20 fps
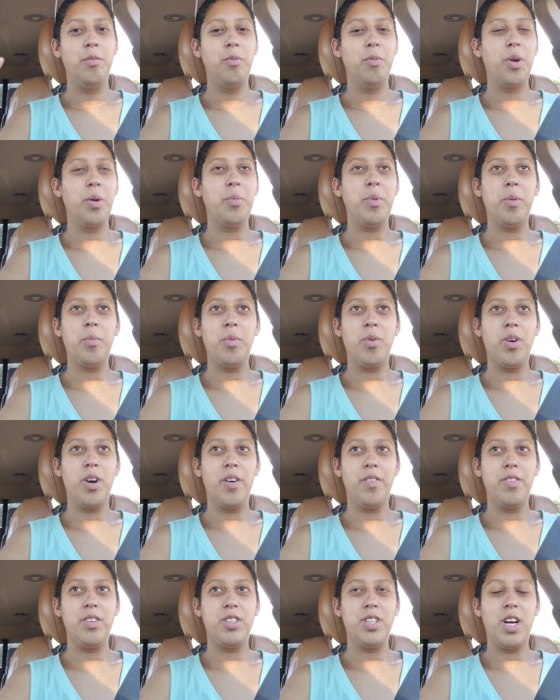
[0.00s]
remember
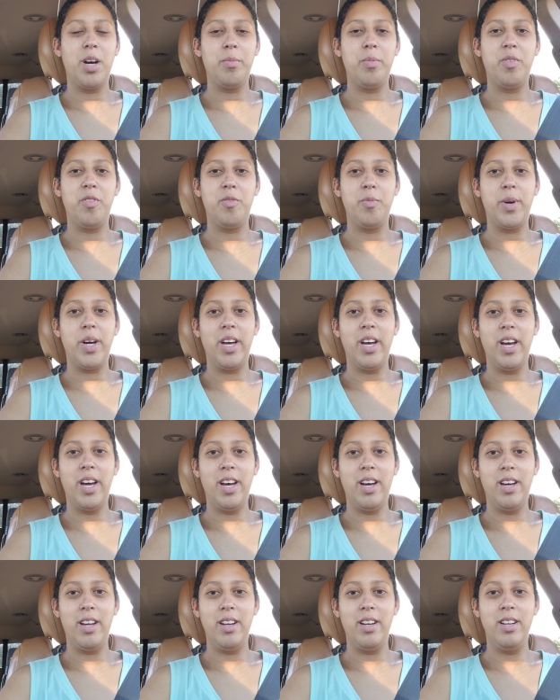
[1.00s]
off the top of my
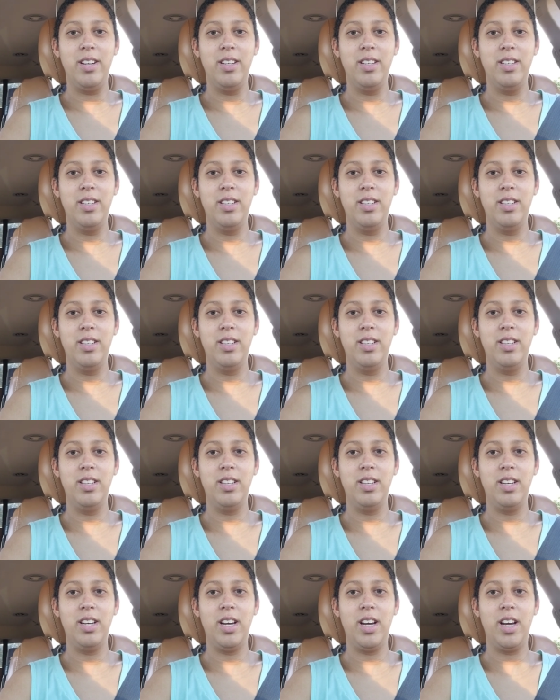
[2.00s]
head
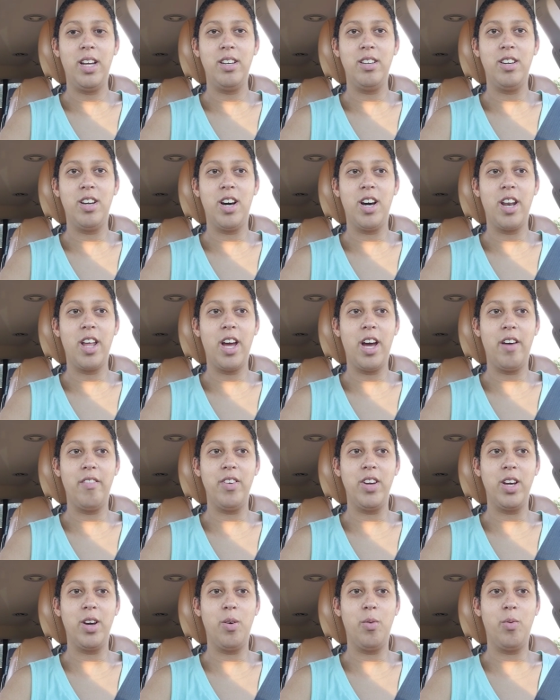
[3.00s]
and not
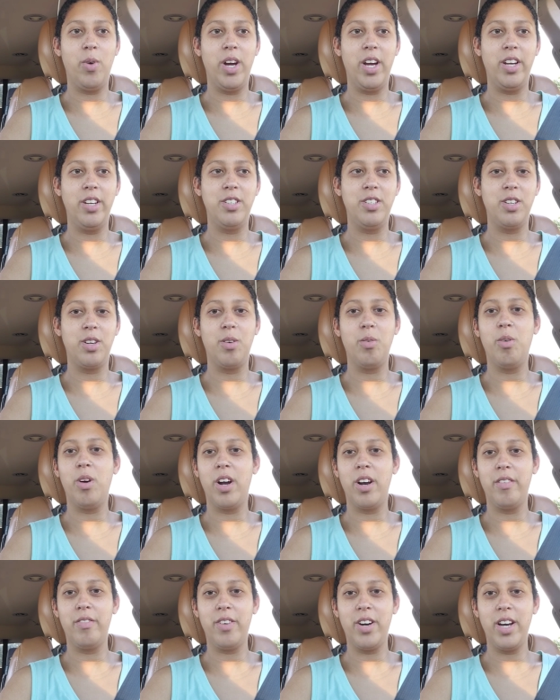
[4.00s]
having a way to
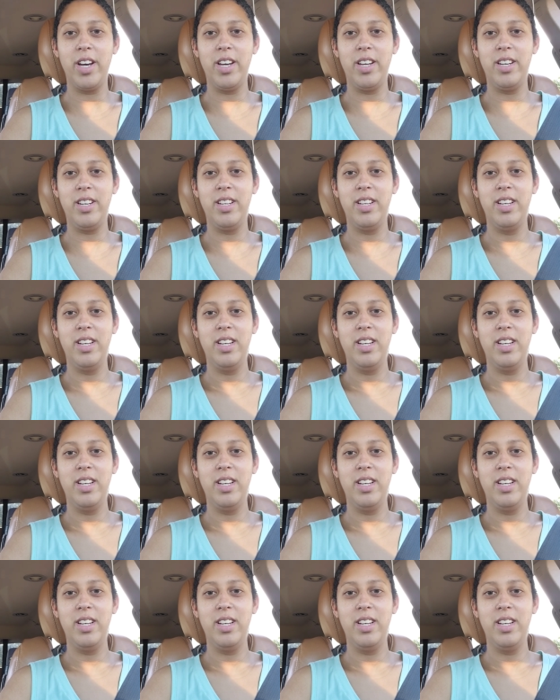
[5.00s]
quantify it.